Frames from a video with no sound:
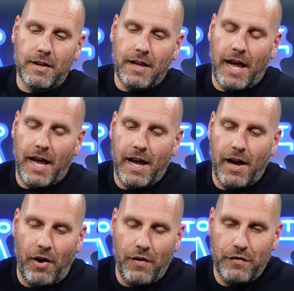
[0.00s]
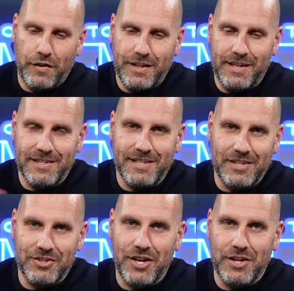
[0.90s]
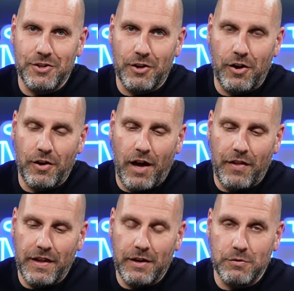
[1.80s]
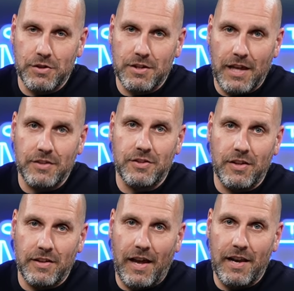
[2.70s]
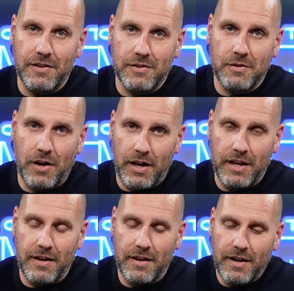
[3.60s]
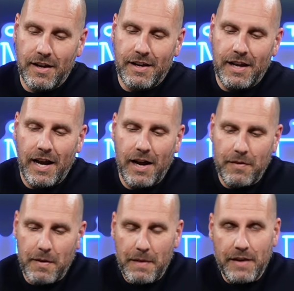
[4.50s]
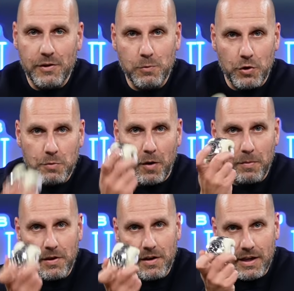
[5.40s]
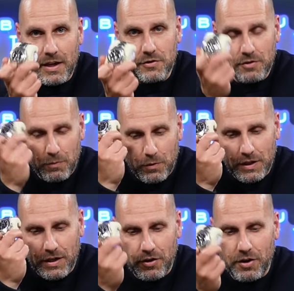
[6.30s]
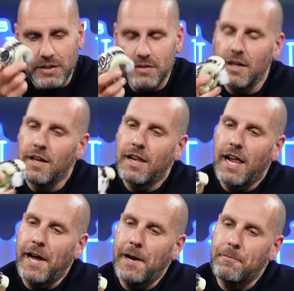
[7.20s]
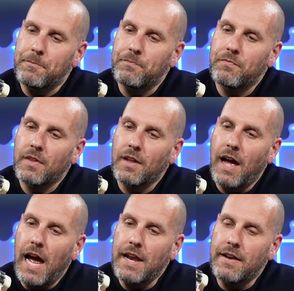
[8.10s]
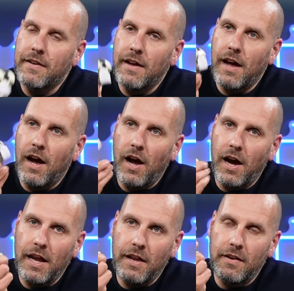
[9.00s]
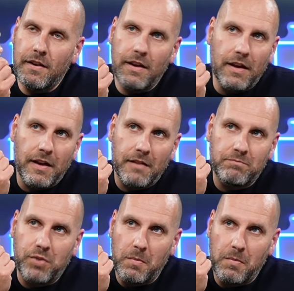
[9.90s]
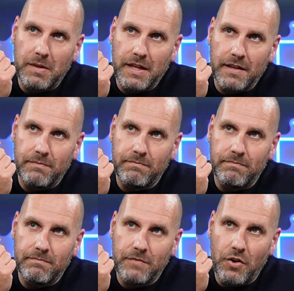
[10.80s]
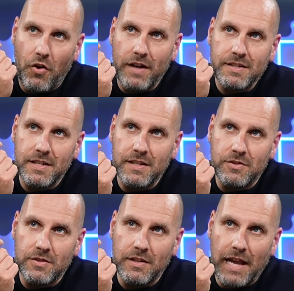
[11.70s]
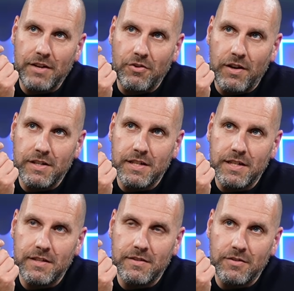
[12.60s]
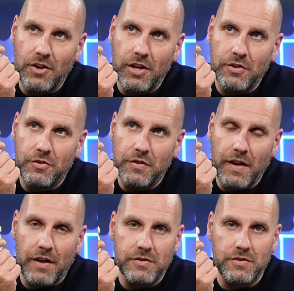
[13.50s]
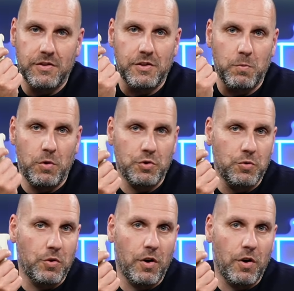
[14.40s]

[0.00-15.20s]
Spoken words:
Over the years, that's changed a lot. I think it was thanks to the Italians, I hear, that made this watch popular again. So well done, guys. And in probably the 90s, late 90s, early 2000s, this watch took